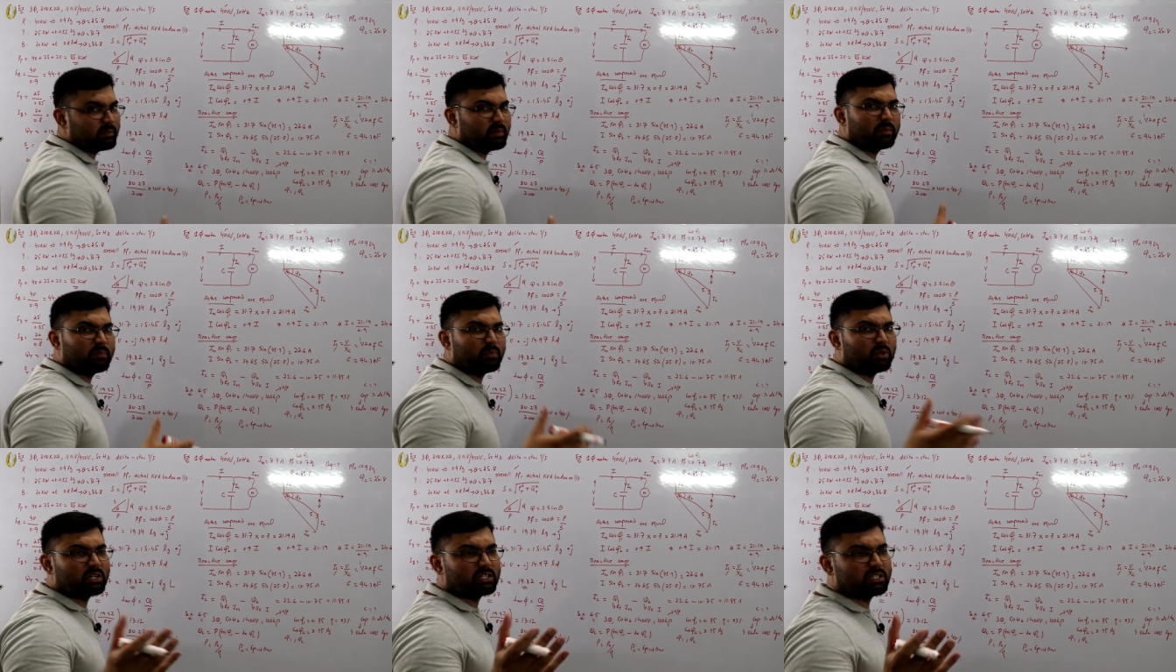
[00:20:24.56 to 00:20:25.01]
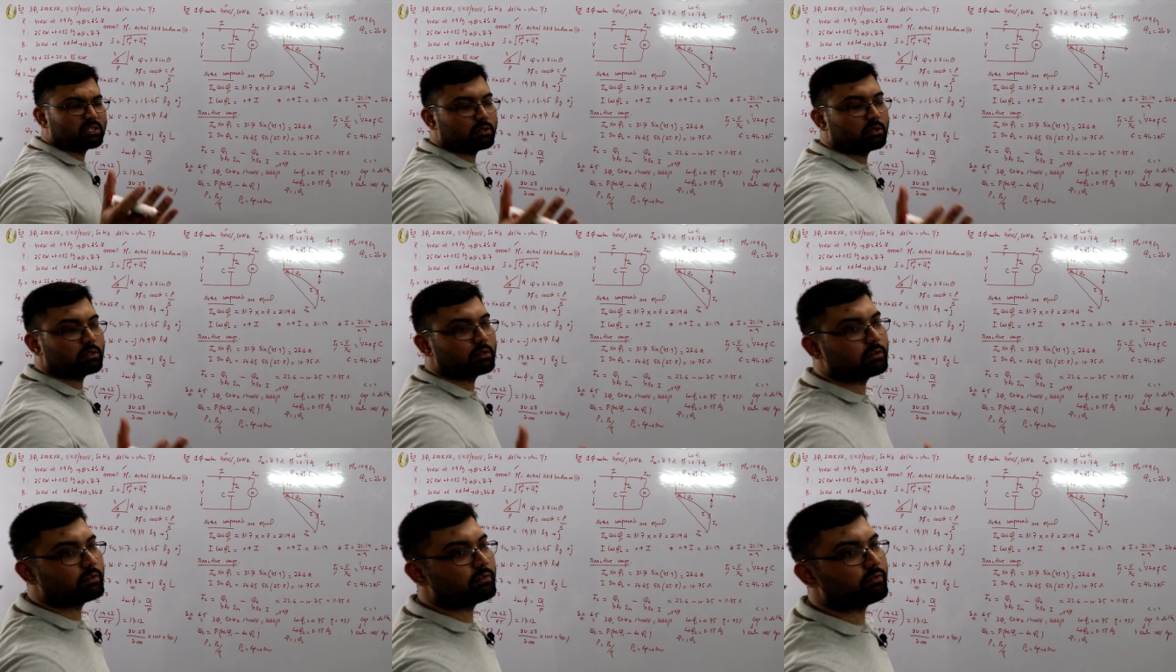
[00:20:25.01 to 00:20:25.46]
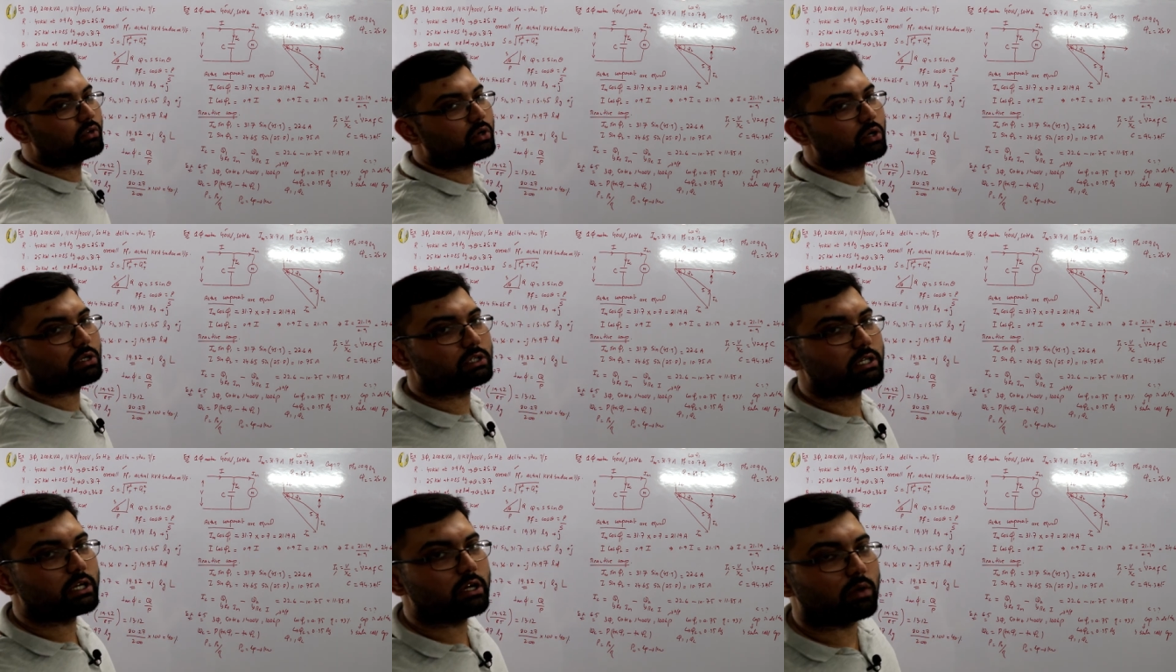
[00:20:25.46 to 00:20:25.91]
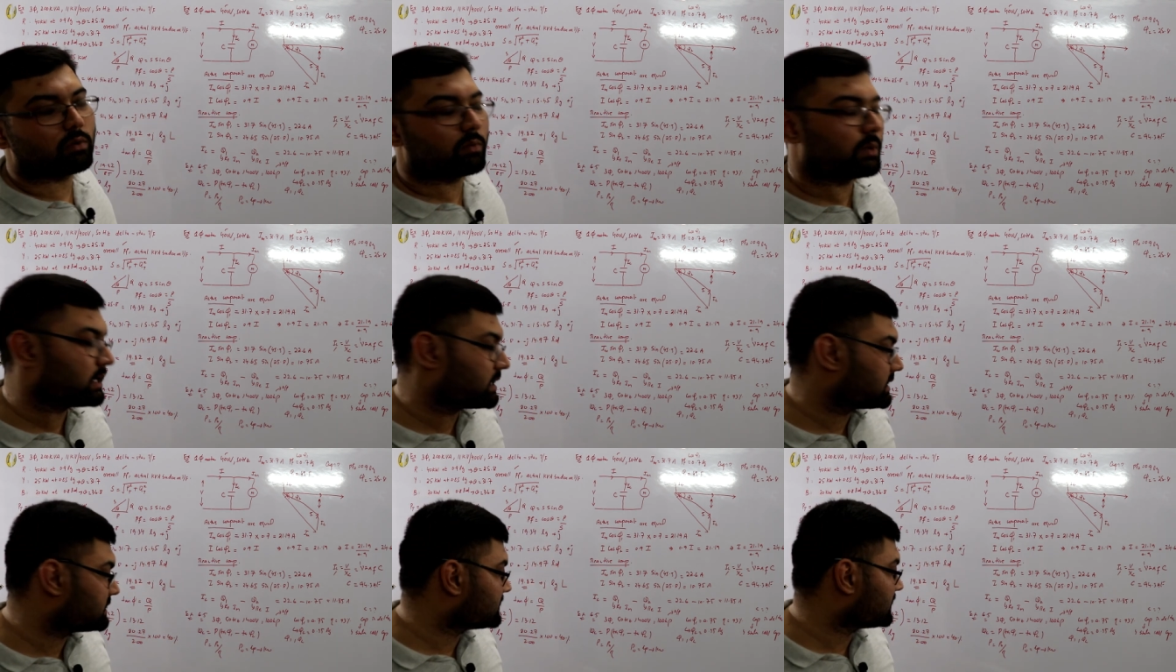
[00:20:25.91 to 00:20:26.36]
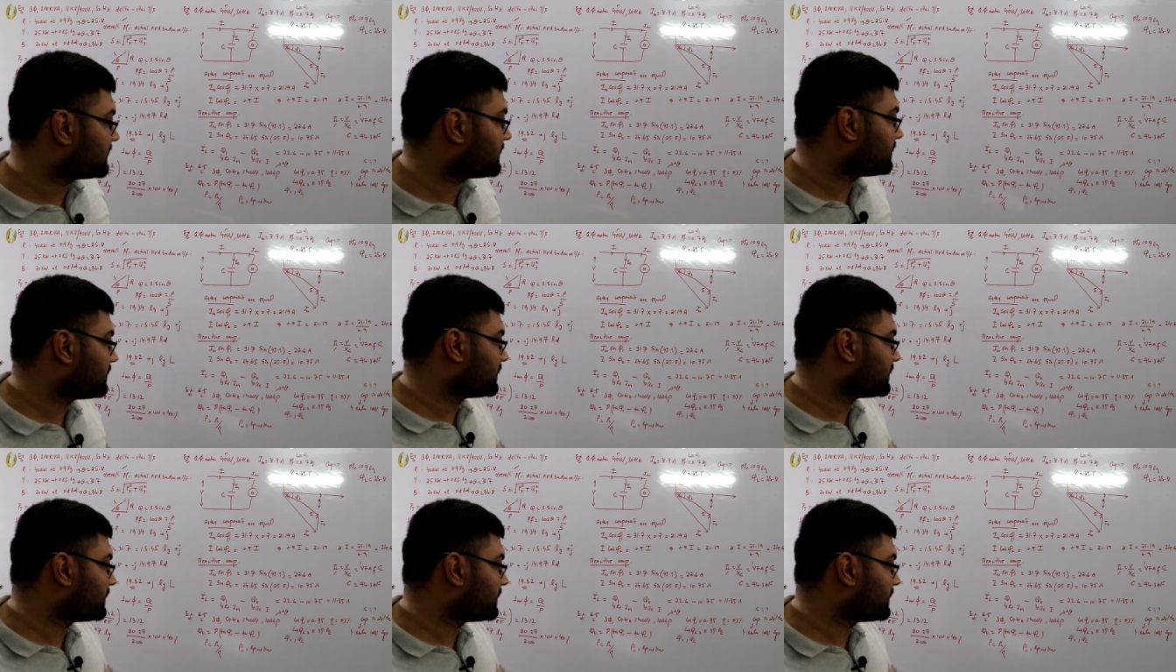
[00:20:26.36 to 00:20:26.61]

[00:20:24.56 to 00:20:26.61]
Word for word: by 0.743 or what is the